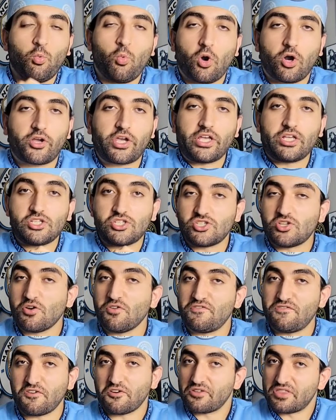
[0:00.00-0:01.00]
working so
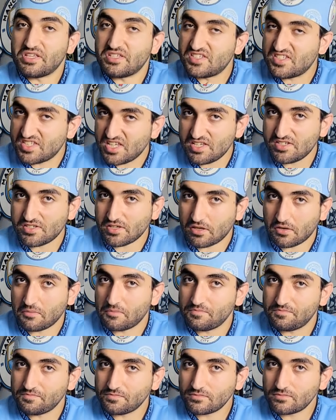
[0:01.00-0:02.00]
far this season.